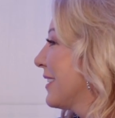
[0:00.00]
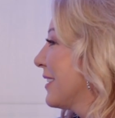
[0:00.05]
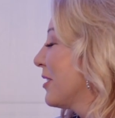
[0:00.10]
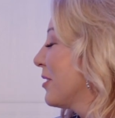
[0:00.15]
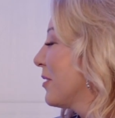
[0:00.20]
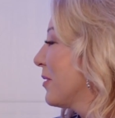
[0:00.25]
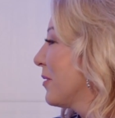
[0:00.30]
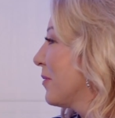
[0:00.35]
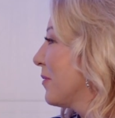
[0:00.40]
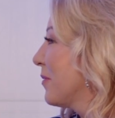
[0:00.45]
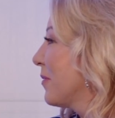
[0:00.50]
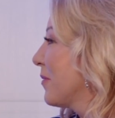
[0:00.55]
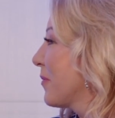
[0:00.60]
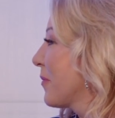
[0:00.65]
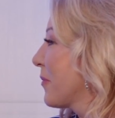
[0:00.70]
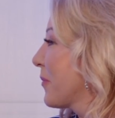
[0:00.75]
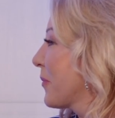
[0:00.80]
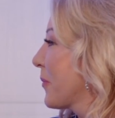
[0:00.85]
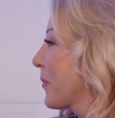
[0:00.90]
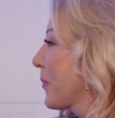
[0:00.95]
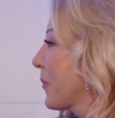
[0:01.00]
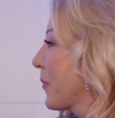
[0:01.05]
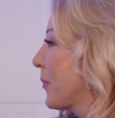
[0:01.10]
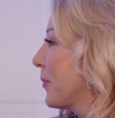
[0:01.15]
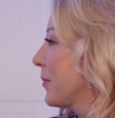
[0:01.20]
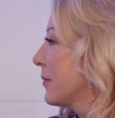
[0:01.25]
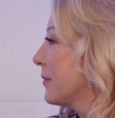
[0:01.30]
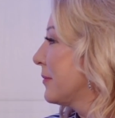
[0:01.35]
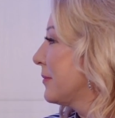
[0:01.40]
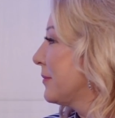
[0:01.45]

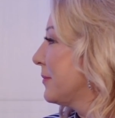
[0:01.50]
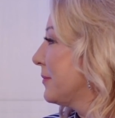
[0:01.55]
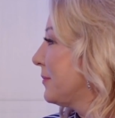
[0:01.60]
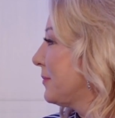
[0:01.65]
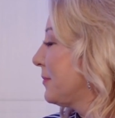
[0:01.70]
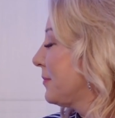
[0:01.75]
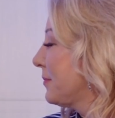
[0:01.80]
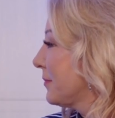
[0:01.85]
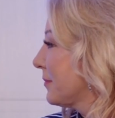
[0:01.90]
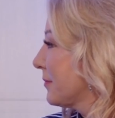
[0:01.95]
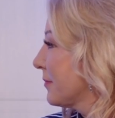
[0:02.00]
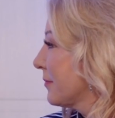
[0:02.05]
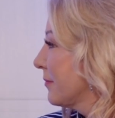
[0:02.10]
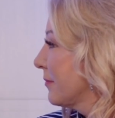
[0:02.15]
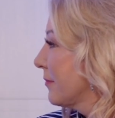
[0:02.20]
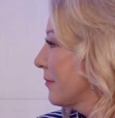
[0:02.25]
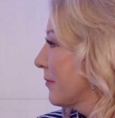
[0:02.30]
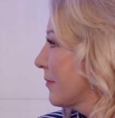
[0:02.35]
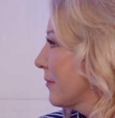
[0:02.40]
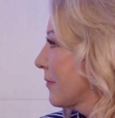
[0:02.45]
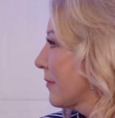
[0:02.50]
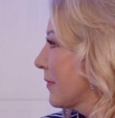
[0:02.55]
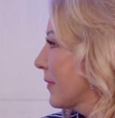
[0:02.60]
[no speech]